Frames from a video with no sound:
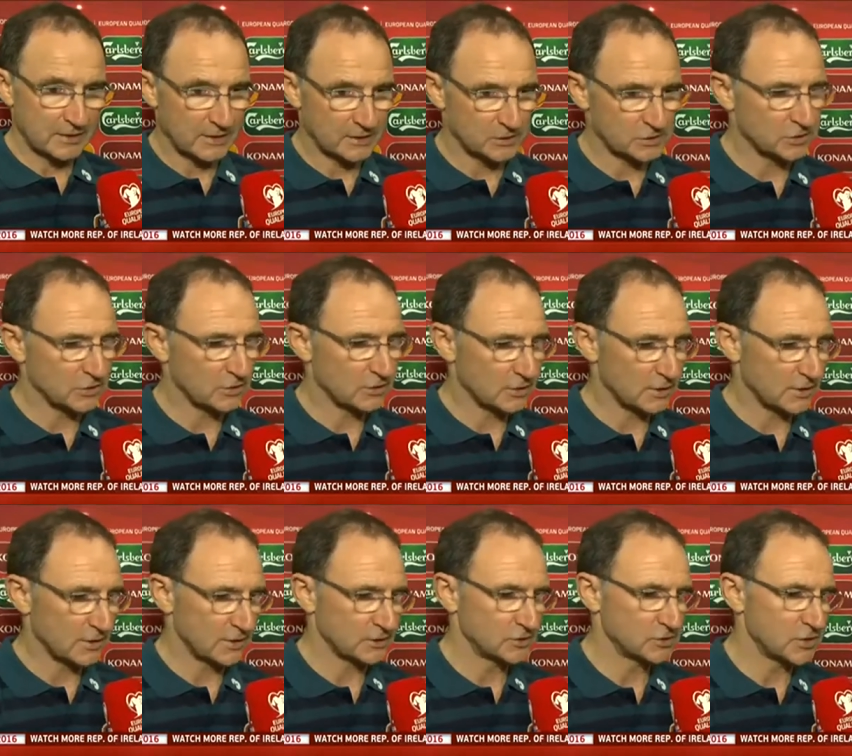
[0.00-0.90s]
And then
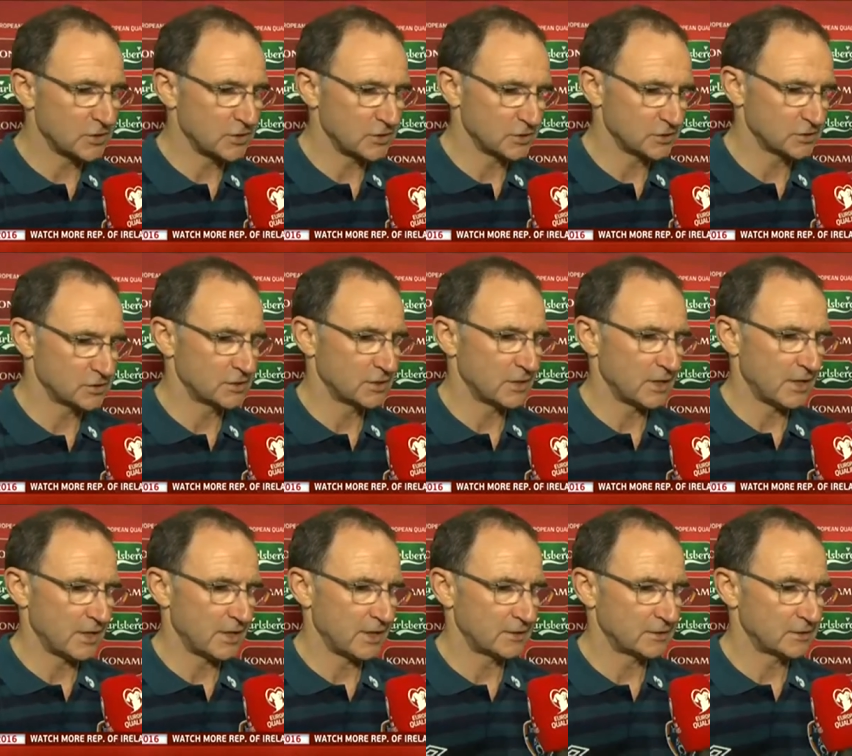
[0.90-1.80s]
suddenly that genius,
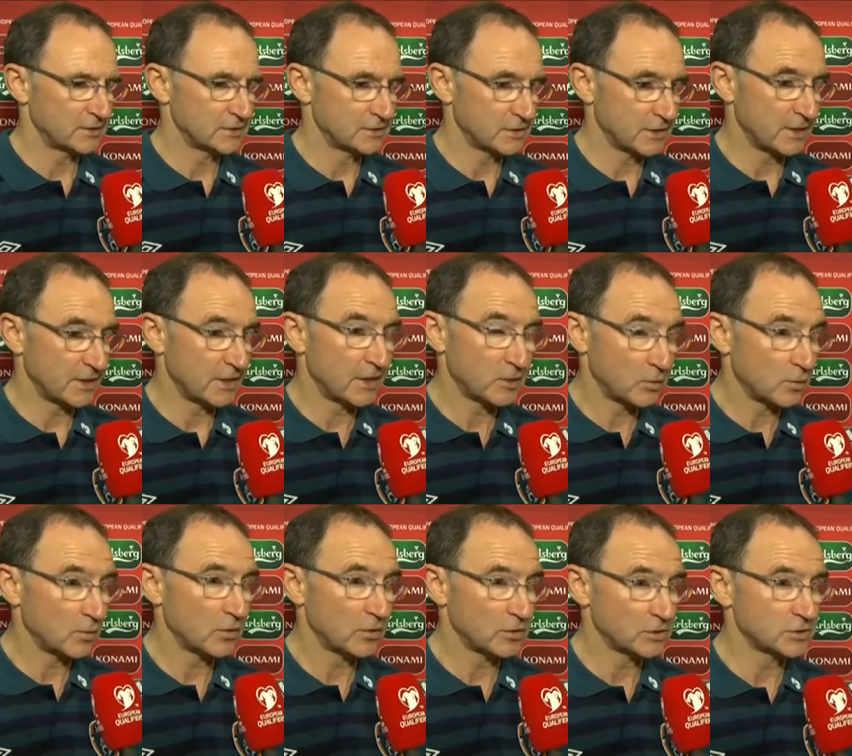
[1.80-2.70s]
and uh,
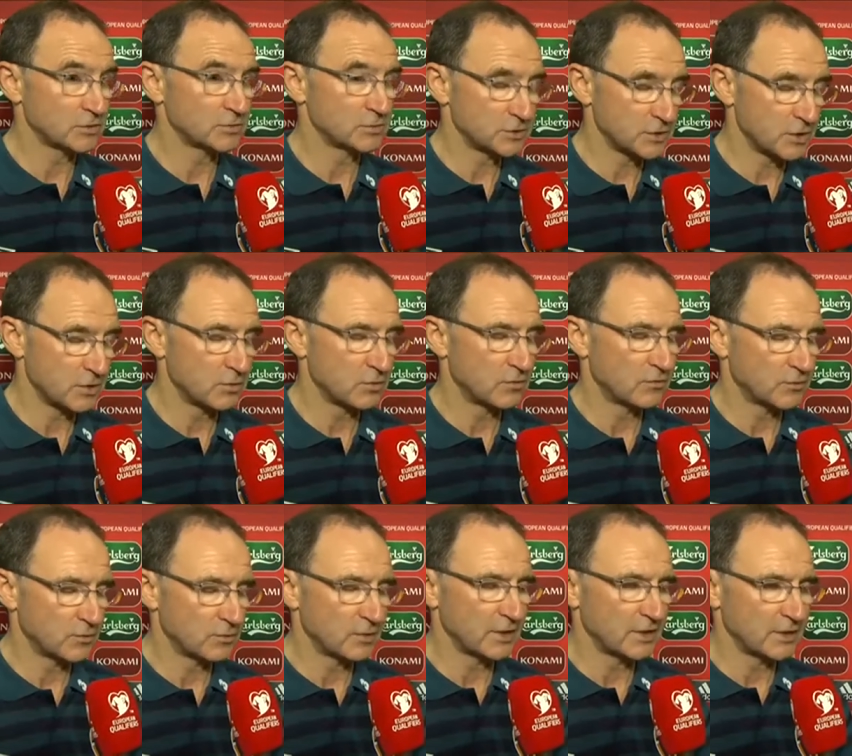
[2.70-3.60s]
and it was, it was a
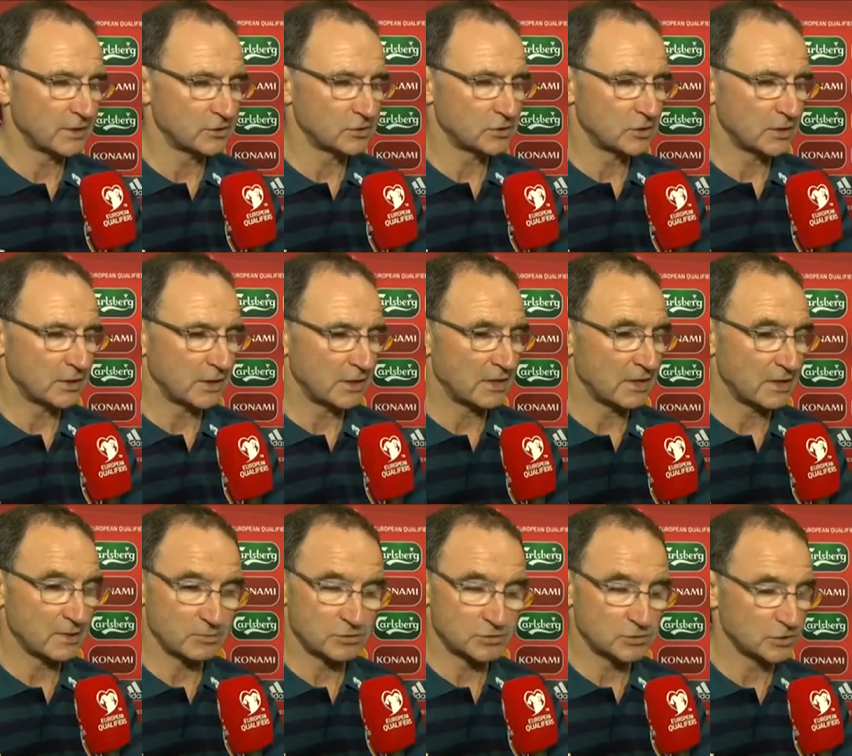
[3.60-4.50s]
really
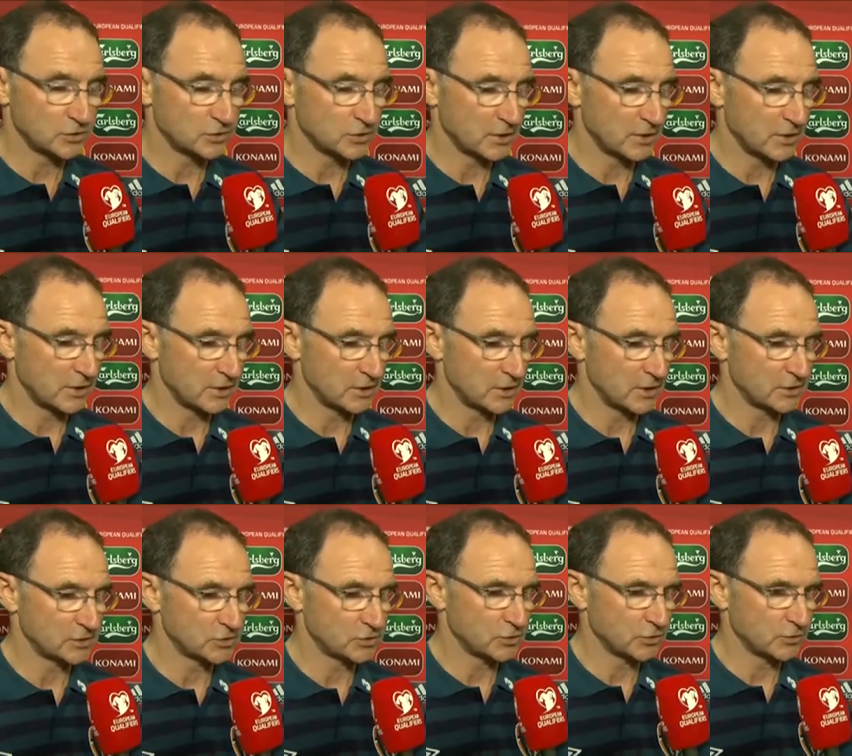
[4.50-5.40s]
uh, it was just a,
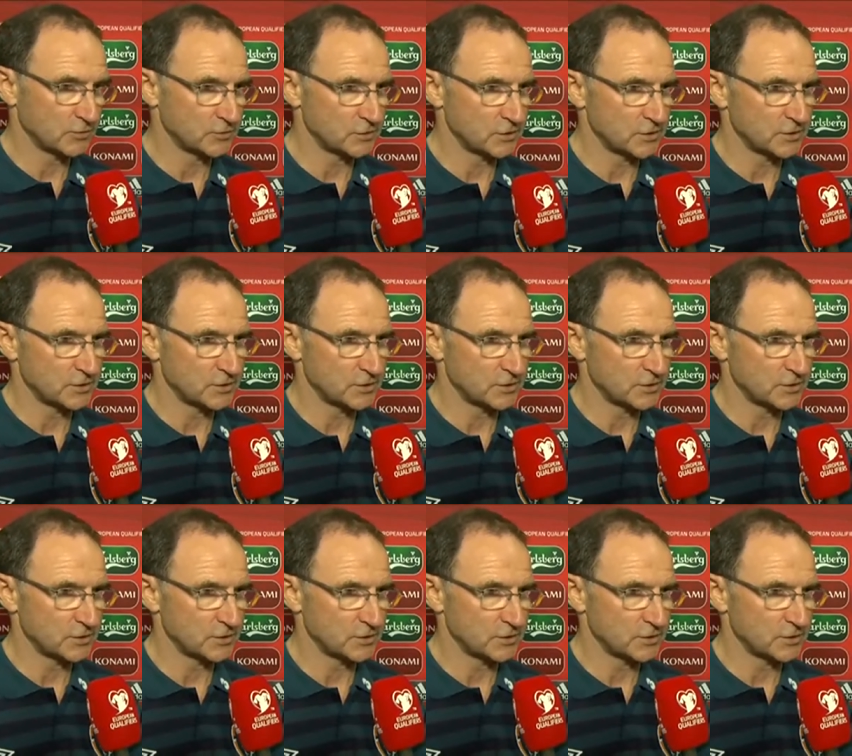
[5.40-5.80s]
a stroke of